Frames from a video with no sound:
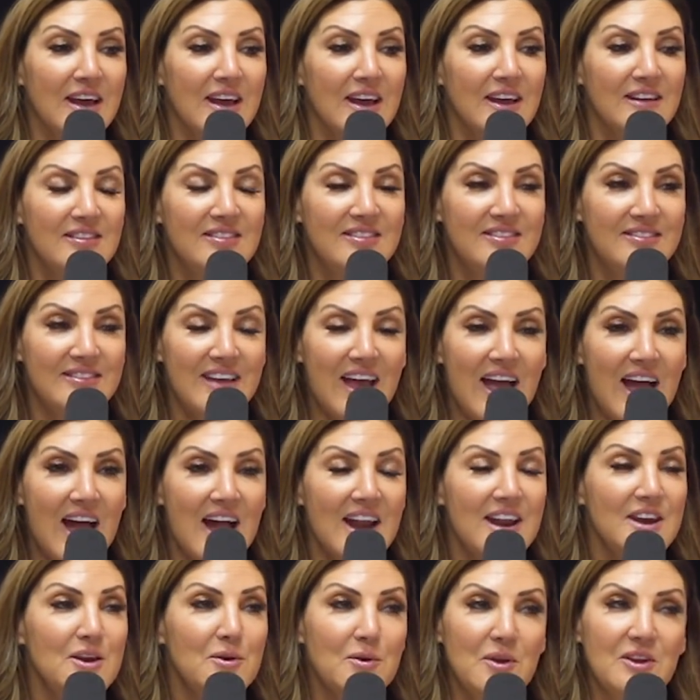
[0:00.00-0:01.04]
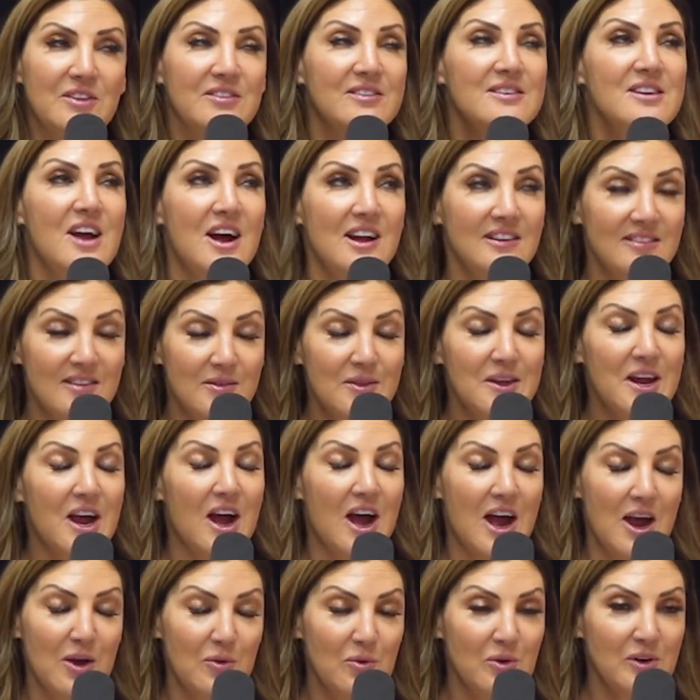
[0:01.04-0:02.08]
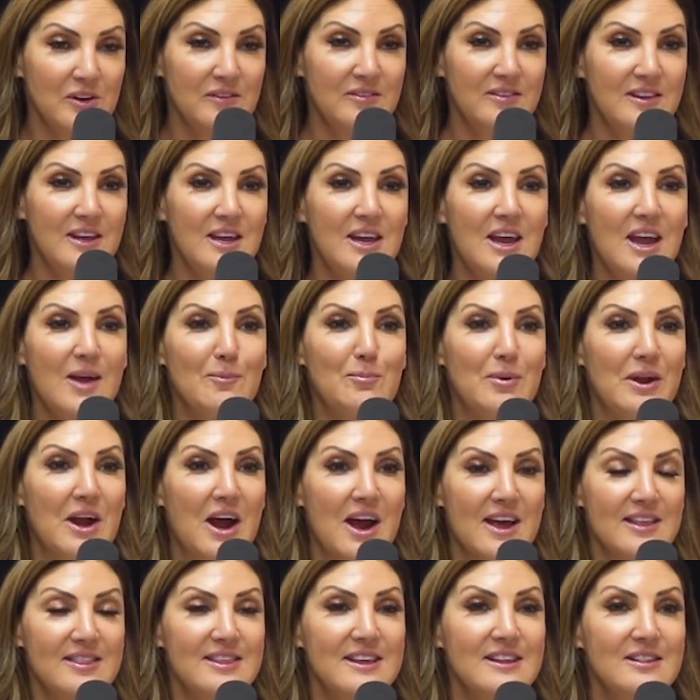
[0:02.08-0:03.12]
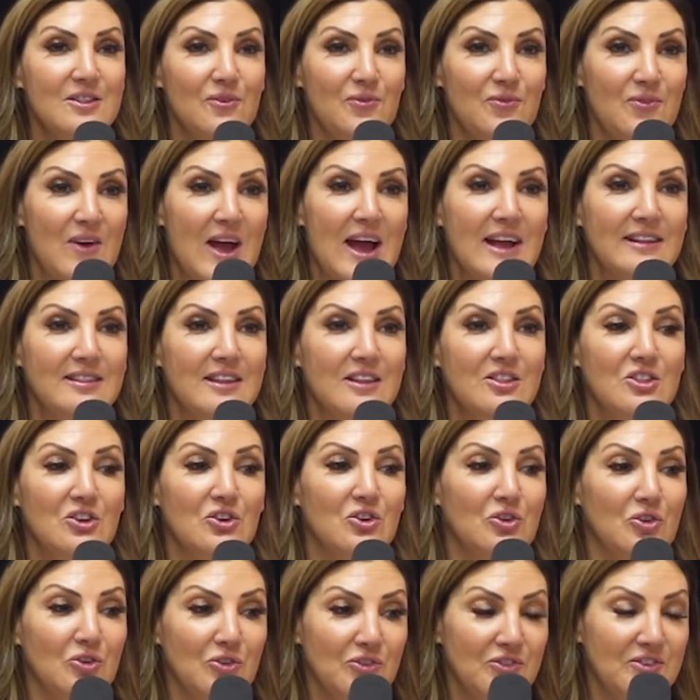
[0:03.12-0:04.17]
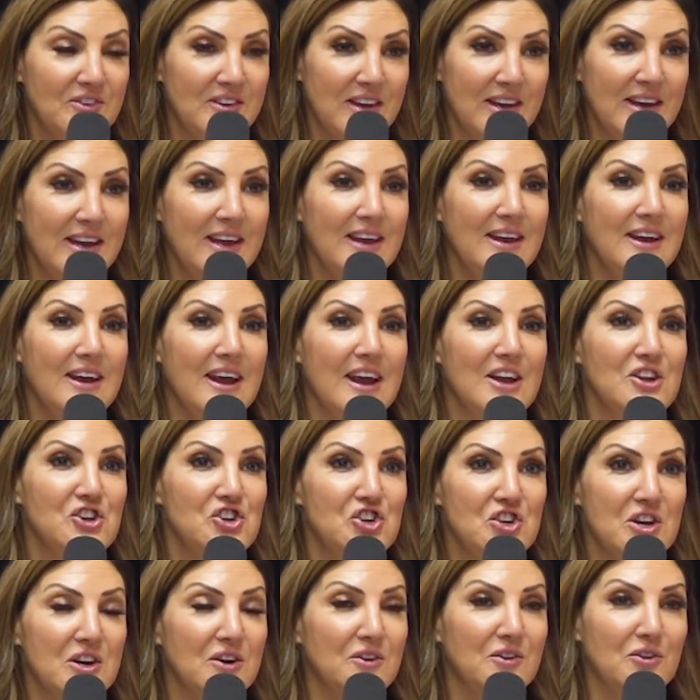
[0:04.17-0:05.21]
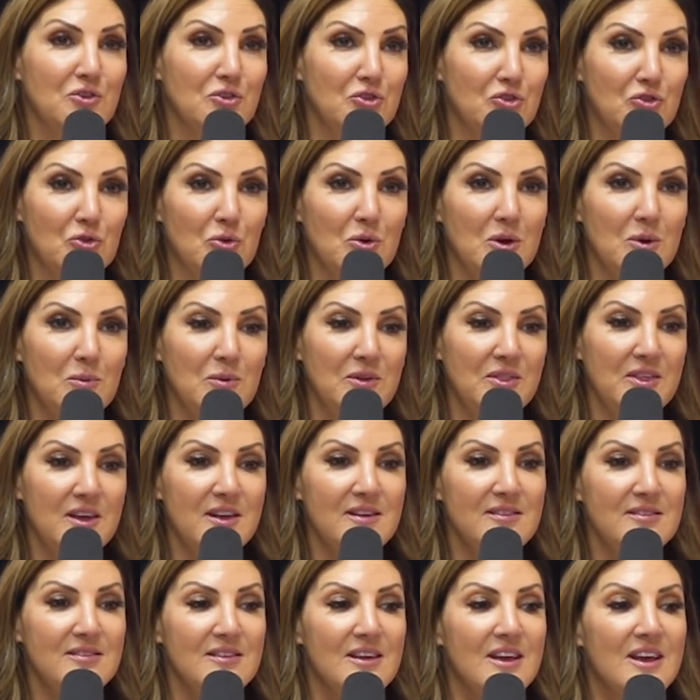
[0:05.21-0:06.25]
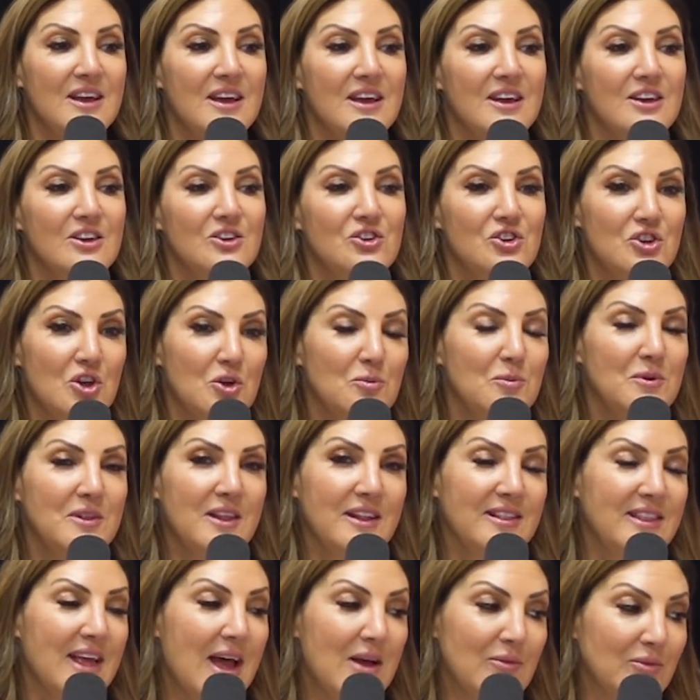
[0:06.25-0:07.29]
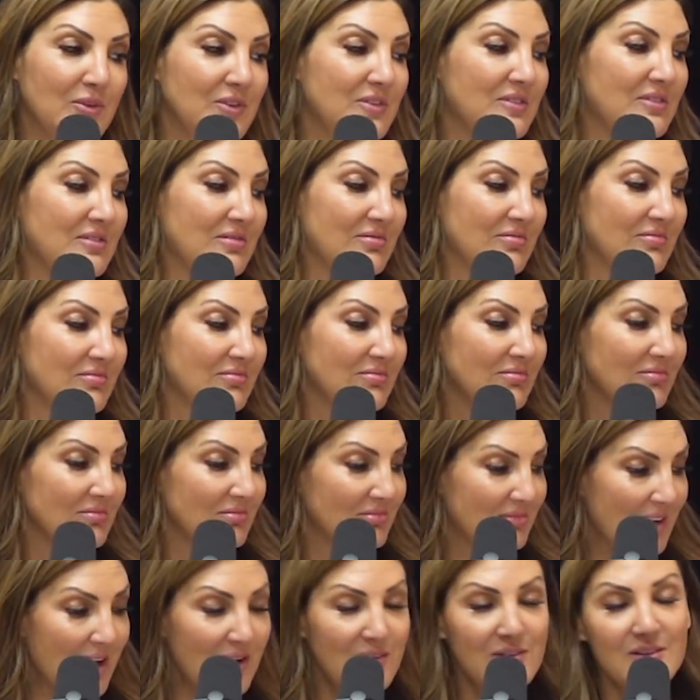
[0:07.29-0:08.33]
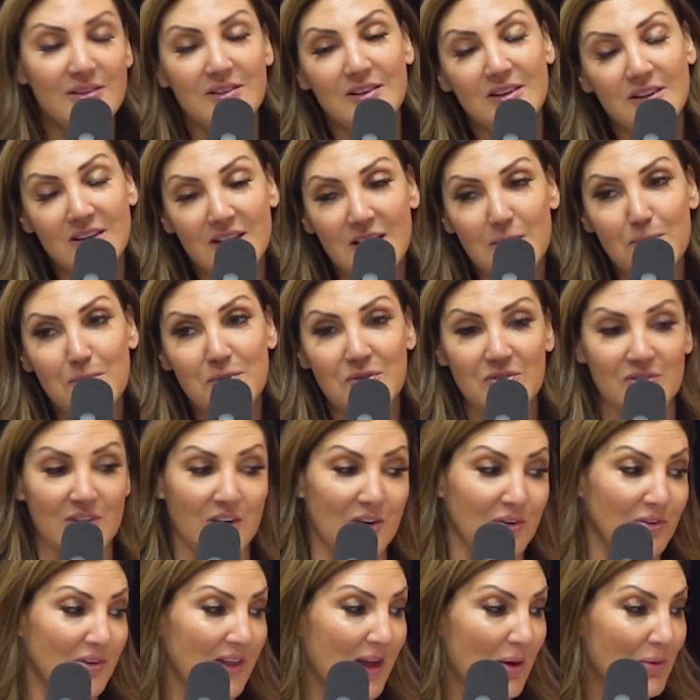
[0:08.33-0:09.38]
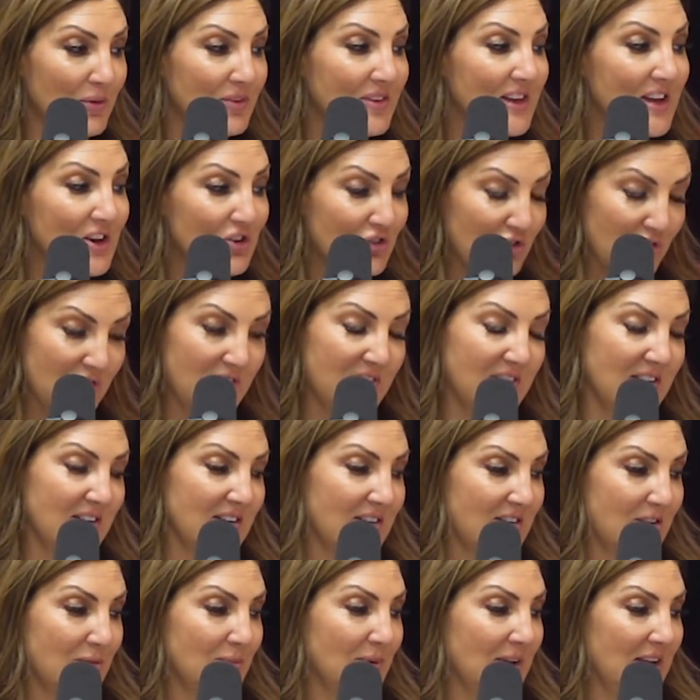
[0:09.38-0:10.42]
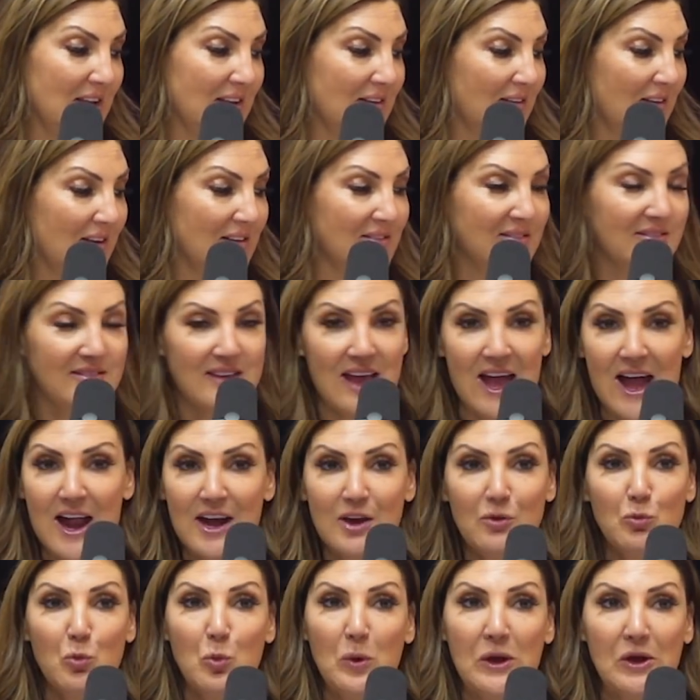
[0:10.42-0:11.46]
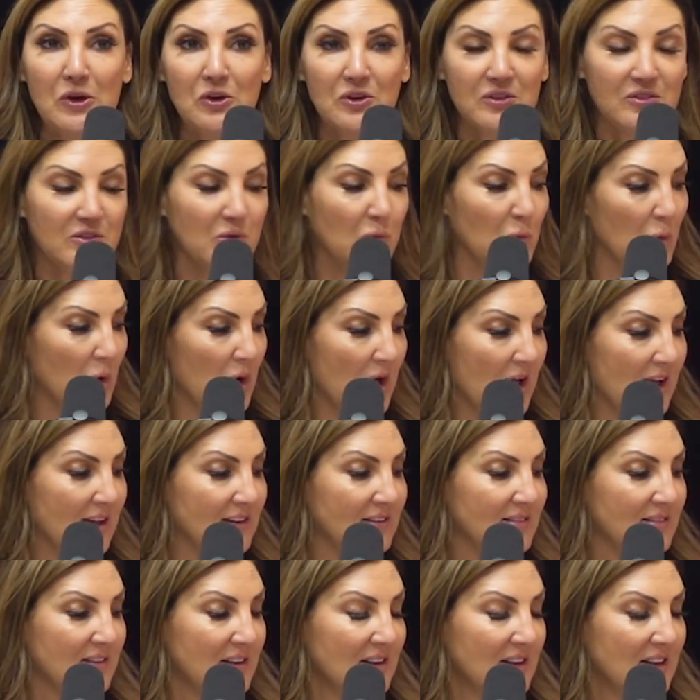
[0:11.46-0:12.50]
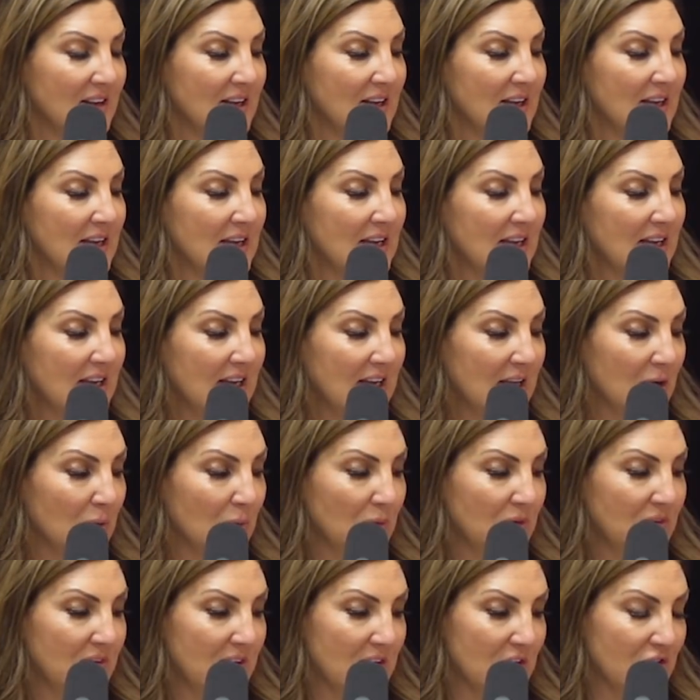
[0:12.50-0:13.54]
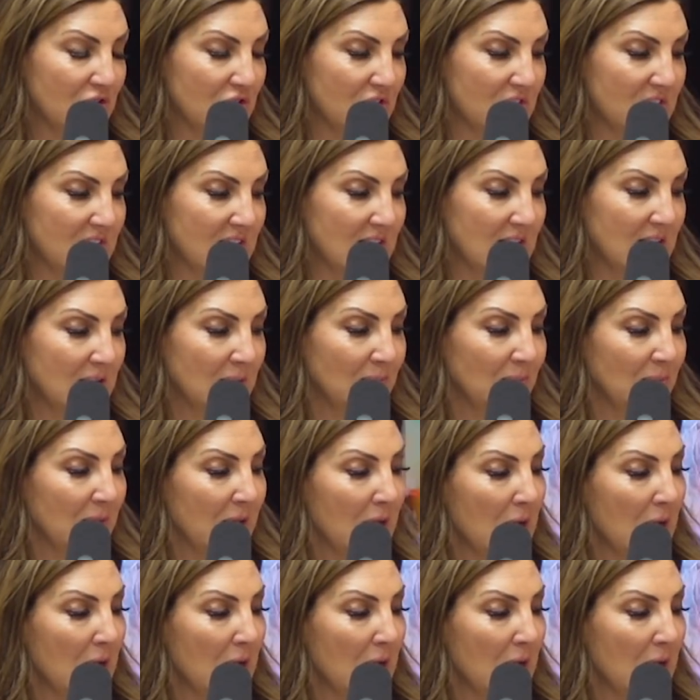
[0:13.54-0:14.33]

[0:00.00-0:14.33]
It's sad and it's not something I want to see, but I think the fact that the girls did it and shared their story with us showed me that that was a good episode. That was interesting to me. As sad and weird as it was interesting.